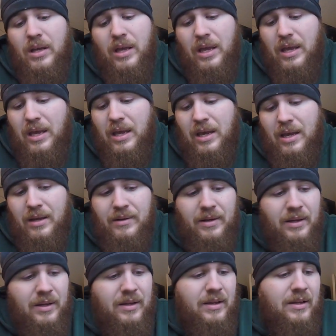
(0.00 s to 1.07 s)
And
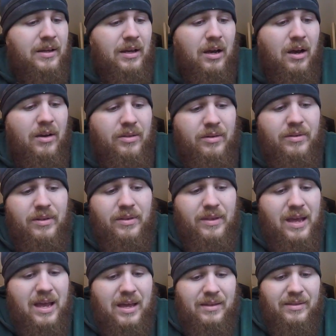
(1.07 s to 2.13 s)
other than
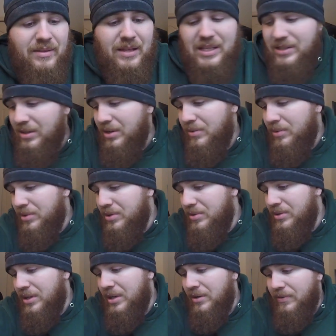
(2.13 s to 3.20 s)
that, that's all we're
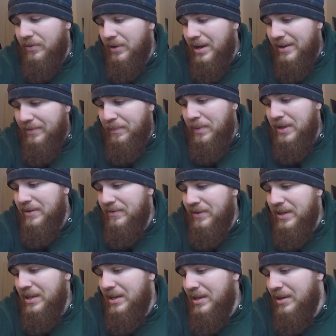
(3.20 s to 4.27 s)
doing here for
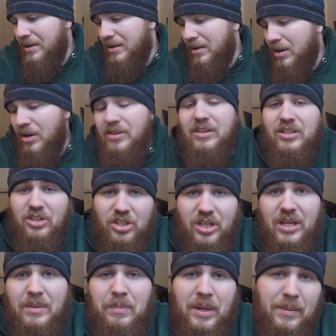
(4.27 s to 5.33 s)
FPV On The
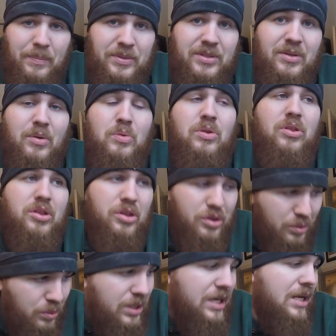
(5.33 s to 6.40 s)
CHEAP, episode
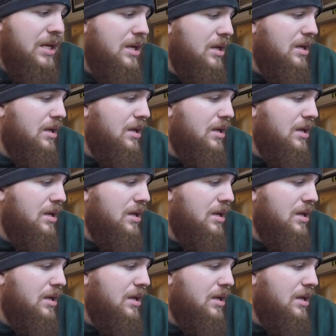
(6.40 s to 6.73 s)
3.